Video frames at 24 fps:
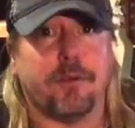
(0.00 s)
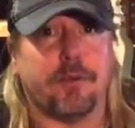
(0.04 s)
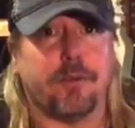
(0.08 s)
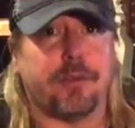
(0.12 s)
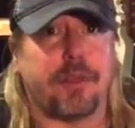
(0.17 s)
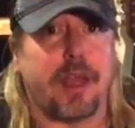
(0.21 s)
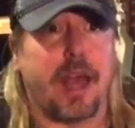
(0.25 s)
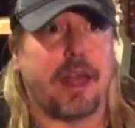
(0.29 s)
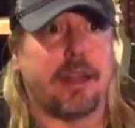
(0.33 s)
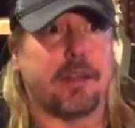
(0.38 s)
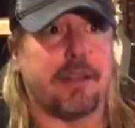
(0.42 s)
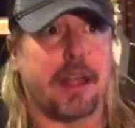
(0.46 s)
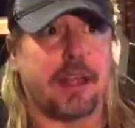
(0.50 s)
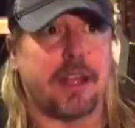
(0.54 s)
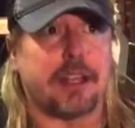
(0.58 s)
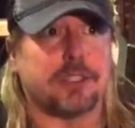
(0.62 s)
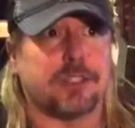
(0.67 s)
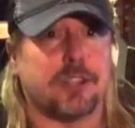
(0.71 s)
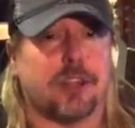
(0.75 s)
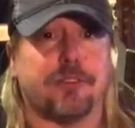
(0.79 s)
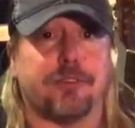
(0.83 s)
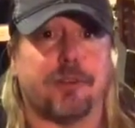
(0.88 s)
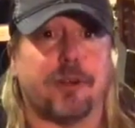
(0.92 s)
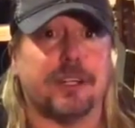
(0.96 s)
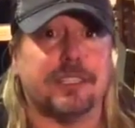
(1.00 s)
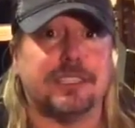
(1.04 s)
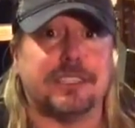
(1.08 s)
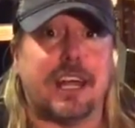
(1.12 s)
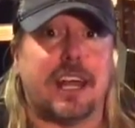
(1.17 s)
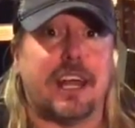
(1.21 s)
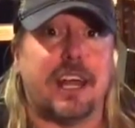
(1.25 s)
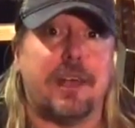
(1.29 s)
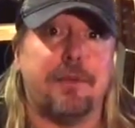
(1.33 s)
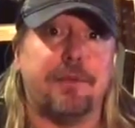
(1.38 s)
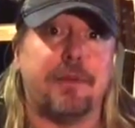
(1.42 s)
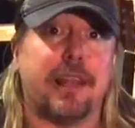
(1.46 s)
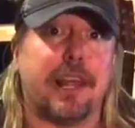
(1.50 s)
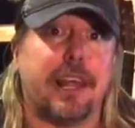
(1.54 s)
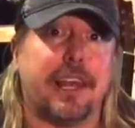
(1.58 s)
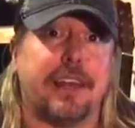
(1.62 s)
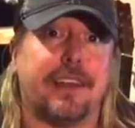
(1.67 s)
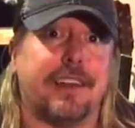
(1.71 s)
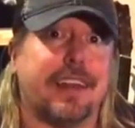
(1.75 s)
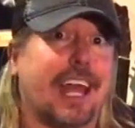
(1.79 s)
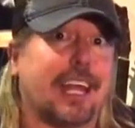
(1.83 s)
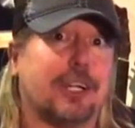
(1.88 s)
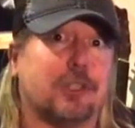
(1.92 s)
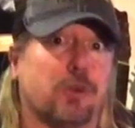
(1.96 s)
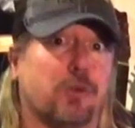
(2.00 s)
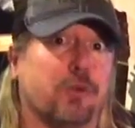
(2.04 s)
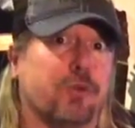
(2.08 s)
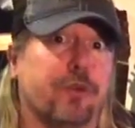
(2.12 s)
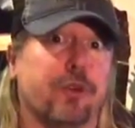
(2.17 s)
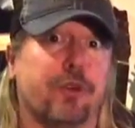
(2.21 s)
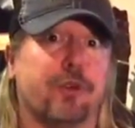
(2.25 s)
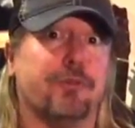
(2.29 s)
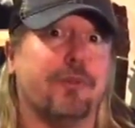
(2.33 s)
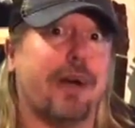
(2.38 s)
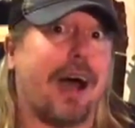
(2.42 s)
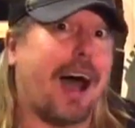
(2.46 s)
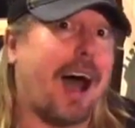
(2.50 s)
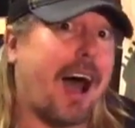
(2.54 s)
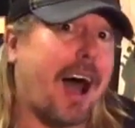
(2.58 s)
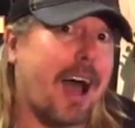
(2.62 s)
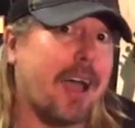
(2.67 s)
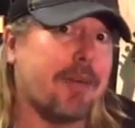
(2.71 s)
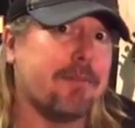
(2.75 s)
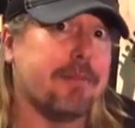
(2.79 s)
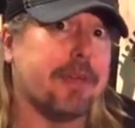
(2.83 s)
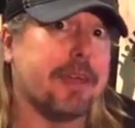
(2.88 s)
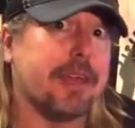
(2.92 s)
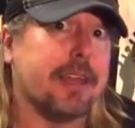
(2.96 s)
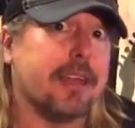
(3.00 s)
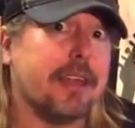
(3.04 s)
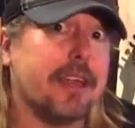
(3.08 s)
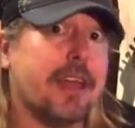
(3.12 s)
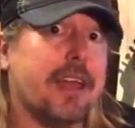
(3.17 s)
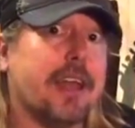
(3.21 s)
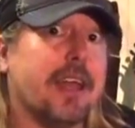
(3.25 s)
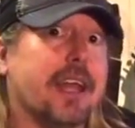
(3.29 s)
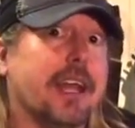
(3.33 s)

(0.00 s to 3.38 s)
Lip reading: that software is not emulating the actual room I'm in,